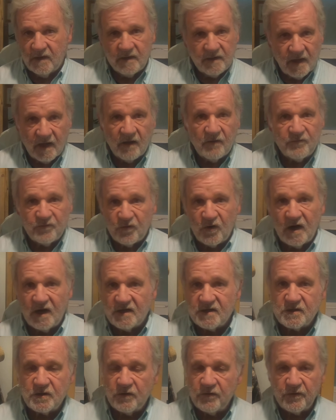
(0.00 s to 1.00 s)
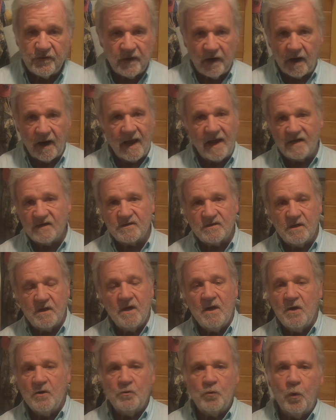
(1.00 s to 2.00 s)
Now, for us, over the last
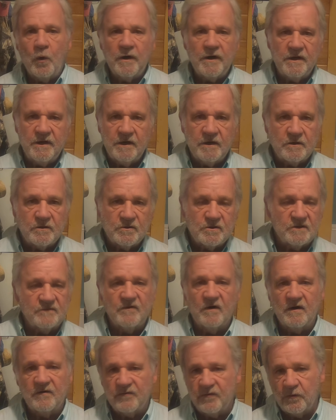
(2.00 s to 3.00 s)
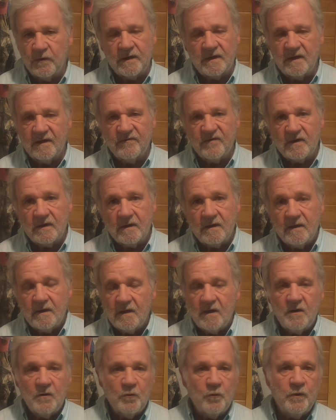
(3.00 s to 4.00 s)
20 years of off-grid living,
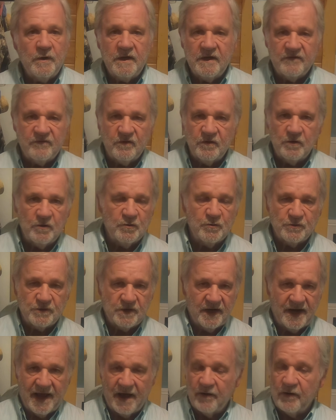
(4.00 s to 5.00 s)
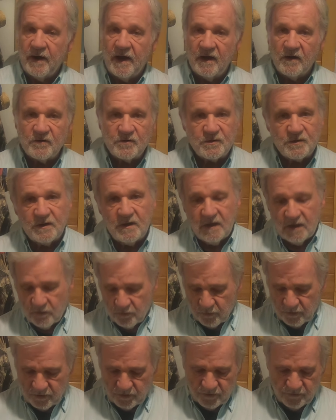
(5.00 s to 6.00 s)
we have used an outhouse.
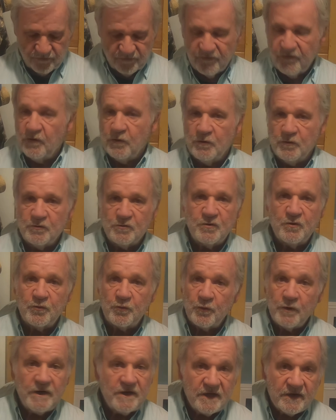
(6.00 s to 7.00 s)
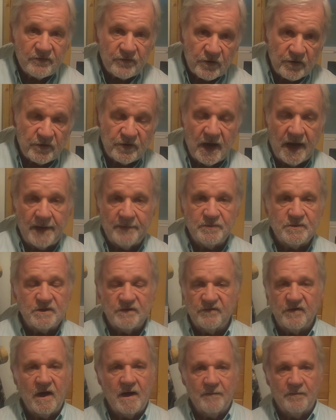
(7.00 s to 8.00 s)
We've used 3 different types
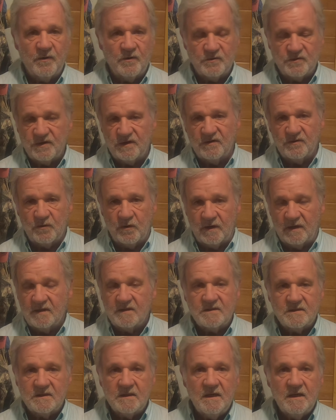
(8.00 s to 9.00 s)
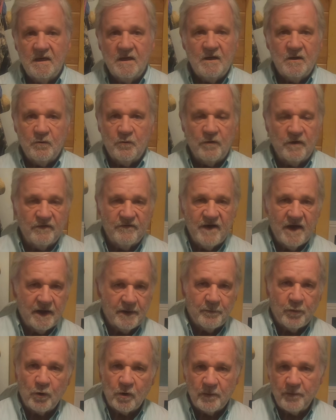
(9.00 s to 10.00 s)
of composting toilets. We've had a
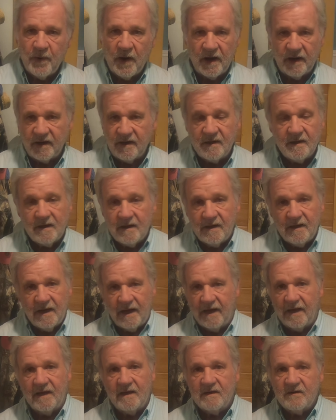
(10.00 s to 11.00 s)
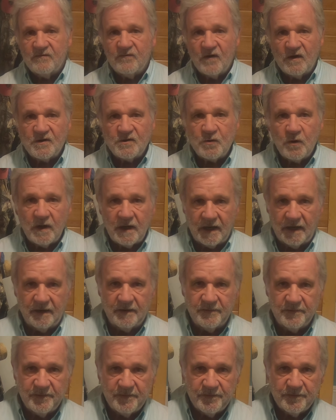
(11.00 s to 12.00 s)
porta potty and a flush toilet.
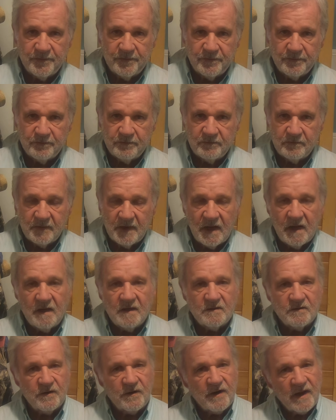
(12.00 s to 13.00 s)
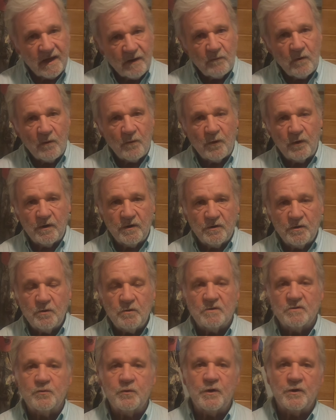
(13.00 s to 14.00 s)
Today what we're going to do
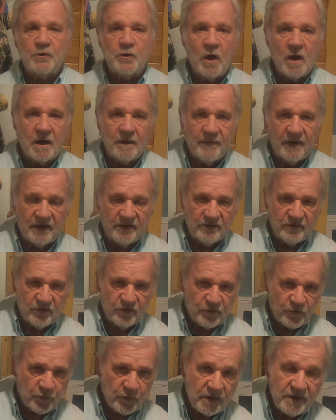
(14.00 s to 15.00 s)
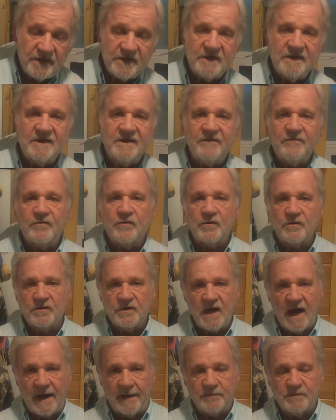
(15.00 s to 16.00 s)
is we're going to talk about 3 different
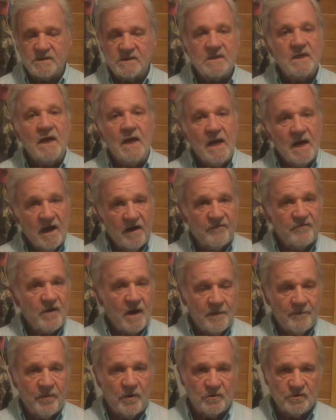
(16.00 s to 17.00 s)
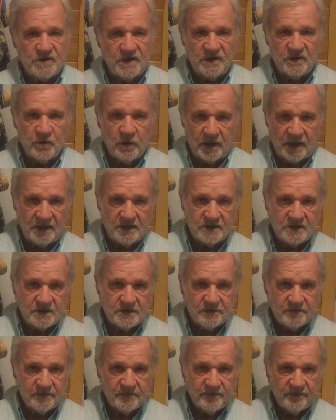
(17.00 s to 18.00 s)
types of composting toilets.
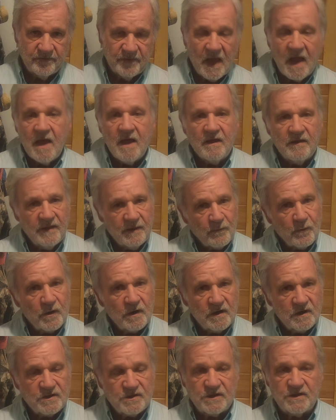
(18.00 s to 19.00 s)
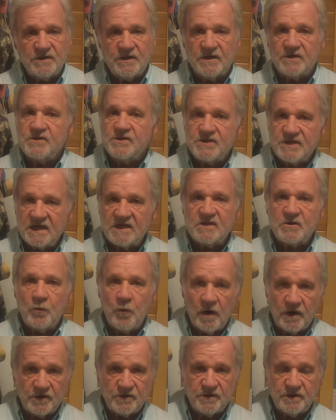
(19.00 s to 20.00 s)
Then we're going to suggest 6
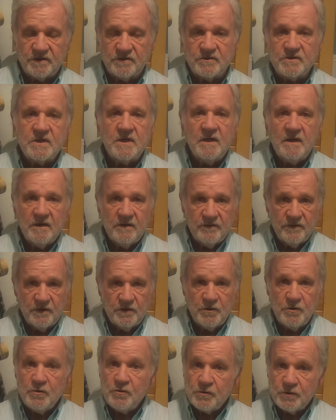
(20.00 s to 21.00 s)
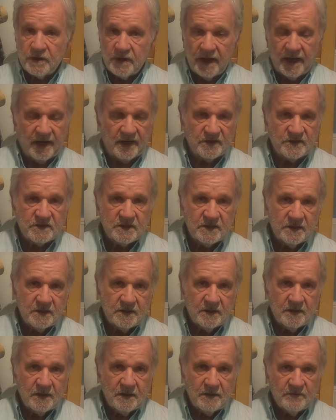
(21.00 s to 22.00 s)
questions that you should ask
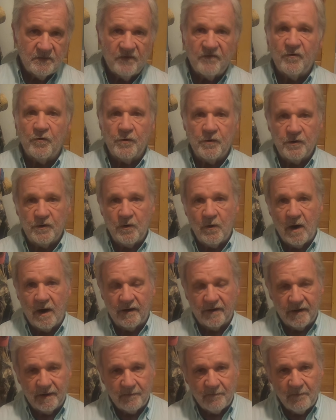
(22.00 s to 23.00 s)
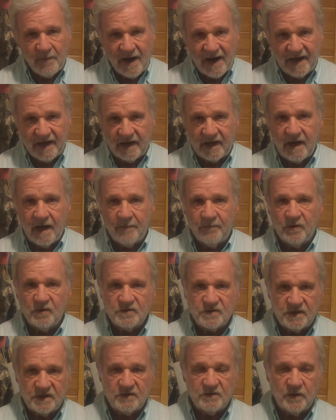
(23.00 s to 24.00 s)
before you go out and buy a
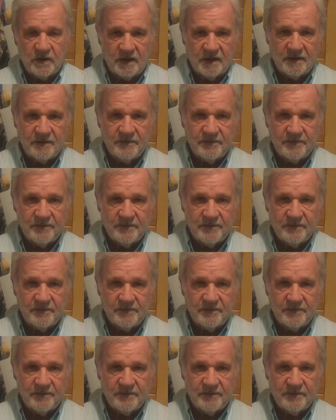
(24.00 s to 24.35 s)
composting toilet.